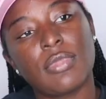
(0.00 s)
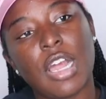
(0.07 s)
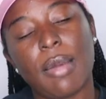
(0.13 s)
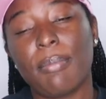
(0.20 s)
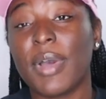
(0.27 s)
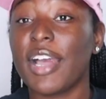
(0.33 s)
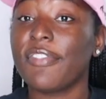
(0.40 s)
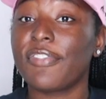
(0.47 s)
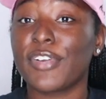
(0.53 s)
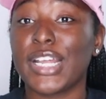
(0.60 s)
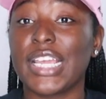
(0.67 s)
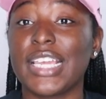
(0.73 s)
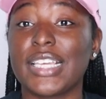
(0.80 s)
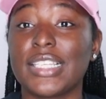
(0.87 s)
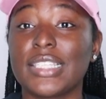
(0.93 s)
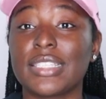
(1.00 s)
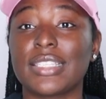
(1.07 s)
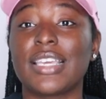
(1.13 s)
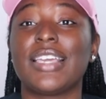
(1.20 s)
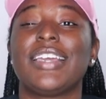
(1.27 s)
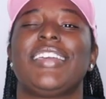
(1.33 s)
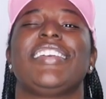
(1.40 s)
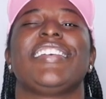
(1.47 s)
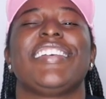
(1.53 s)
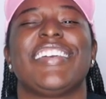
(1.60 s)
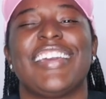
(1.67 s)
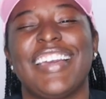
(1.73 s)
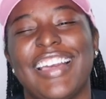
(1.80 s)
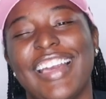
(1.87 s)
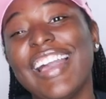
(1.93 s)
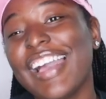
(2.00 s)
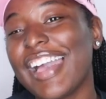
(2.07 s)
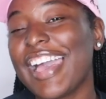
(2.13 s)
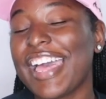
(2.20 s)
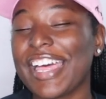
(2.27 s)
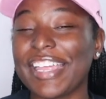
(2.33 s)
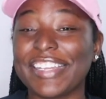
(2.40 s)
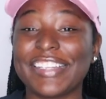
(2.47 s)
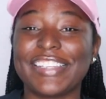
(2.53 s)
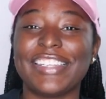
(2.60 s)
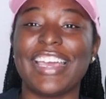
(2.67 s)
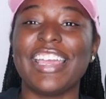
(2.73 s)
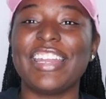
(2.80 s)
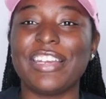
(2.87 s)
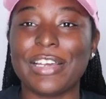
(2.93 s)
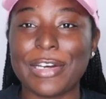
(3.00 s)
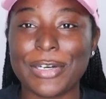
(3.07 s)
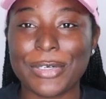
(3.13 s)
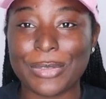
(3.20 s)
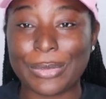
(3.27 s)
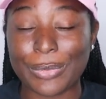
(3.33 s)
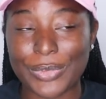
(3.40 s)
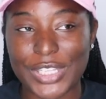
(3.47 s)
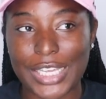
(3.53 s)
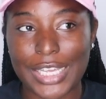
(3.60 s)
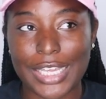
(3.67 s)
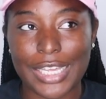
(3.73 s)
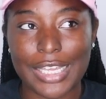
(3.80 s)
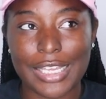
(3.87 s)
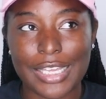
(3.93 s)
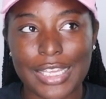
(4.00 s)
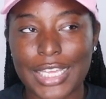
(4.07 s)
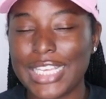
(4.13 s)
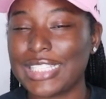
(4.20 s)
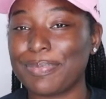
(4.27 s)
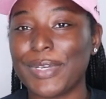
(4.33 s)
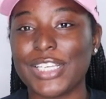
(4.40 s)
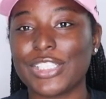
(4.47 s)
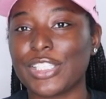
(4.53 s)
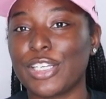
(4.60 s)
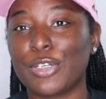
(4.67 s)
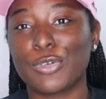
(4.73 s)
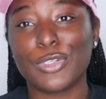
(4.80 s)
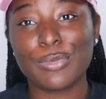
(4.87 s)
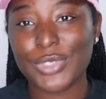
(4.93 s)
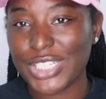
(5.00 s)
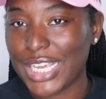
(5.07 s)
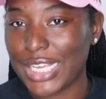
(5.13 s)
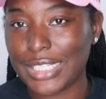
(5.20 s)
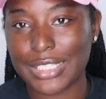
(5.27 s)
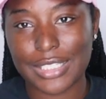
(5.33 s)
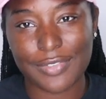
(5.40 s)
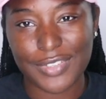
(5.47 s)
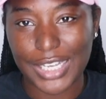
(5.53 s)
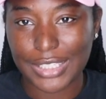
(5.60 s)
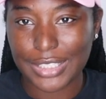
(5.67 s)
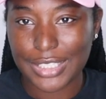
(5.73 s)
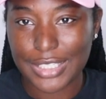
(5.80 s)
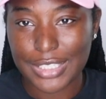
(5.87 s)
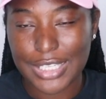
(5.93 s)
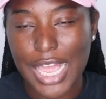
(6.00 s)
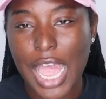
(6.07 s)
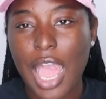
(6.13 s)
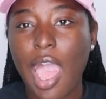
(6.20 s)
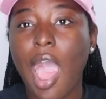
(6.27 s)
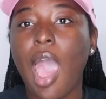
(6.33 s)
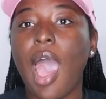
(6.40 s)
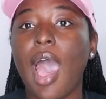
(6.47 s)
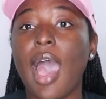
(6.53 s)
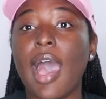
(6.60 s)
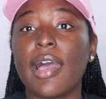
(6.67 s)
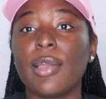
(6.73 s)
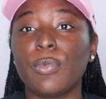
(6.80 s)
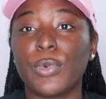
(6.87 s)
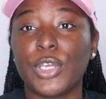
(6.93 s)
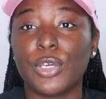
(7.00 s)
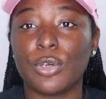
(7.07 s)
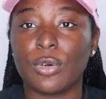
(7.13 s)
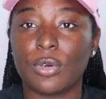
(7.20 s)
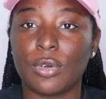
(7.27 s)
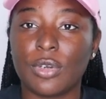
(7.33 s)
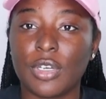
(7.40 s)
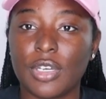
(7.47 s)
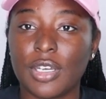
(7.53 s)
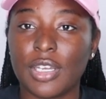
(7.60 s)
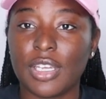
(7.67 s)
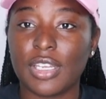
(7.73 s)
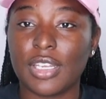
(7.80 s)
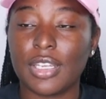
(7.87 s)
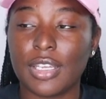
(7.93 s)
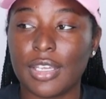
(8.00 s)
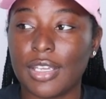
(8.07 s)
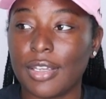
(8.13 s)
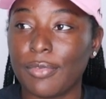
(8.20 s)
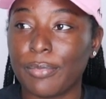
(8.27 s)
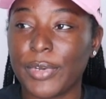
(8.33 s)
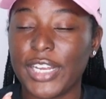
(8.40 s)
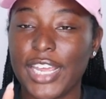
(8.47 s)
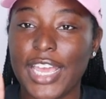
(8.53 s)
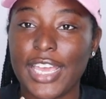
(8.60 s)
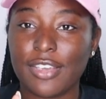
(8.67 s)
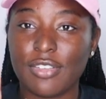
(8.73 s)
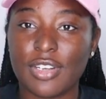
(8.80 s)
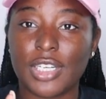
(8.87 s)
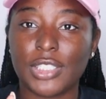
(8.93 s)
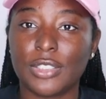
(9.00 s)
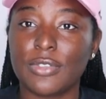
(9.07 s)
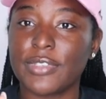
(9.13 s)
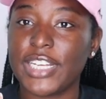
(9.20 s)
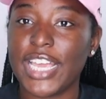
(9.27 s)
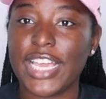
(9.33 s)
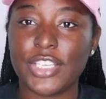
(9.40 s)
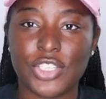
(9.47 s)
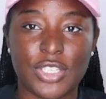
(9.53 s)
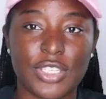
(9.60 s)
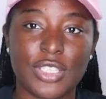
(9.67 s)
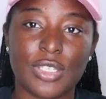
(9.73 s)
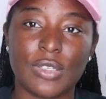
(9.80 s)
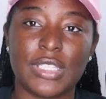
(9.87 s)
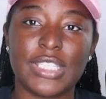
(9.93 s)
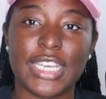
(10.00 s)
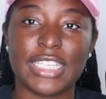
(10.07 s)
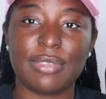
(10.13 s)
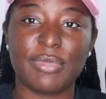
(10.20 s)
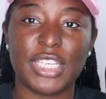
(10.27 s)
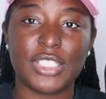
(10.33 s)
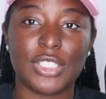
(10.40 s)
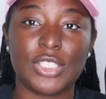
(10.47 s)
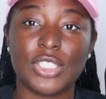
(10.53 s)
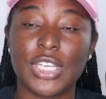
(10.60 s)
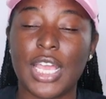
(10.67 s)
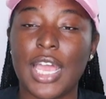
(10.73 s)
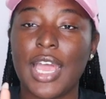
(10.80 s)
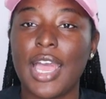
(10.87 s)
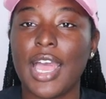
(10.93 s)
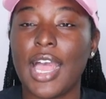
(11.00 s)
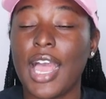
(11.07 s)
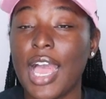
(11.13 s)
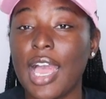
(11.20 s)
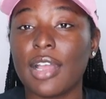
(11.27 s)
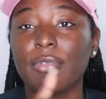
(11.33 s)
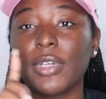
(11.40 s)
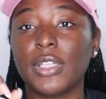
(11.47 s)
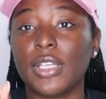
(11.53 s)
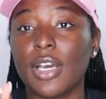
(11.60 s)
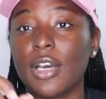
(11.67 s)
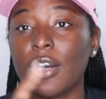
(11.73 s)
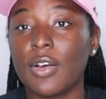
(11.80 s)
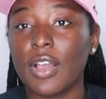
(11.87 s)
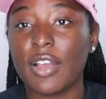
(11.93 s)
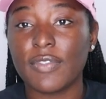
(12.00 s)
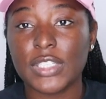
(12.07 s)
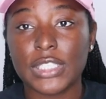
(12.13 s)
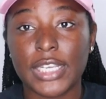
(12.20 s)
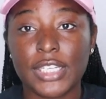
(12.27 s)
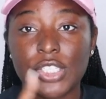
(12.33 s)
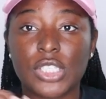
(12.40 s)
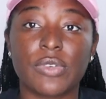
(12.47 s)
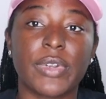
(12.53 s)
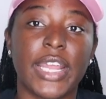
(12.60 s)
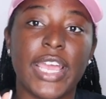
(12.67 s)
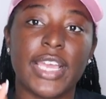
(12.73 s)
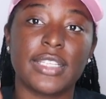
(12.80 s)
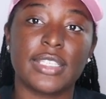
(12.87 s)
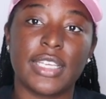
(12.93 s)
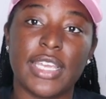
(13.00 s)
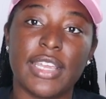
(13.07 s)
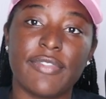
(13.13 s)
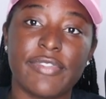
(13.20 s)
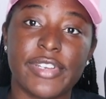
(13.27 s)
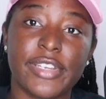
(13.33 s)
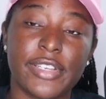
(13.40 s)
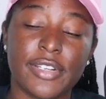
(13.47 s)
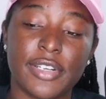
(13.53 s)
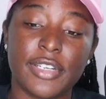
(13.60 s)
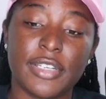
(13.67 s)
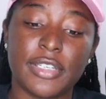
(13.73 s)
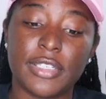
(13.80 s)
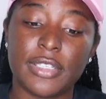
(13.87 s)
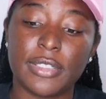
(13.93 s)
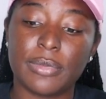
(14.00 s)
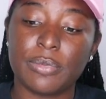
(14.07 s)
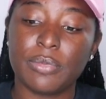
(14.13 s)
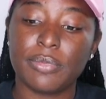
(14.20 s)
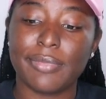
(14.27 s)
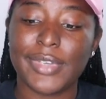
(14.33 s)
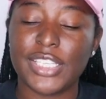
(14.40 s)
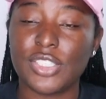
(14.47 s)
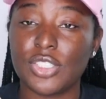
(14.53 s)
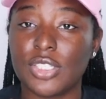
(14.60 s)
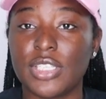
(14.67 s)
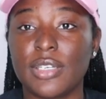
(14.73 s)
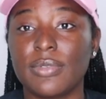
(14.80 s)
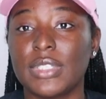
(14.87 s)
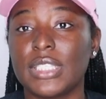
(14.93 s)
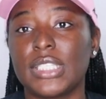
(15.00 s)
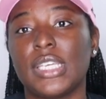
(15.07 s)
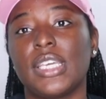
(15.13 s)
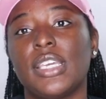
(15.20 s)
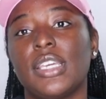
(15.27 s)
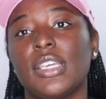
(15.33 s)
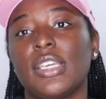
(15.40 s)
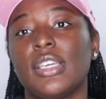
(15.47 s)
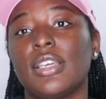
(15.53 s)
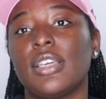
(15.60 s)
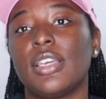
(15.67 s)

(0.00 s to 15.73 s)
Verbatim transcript: My friends, they know that, especially in group chat, stuff like this, I will react, you know, the little reactions to a text message. I read the whole conversation, react to every uh, message that was said,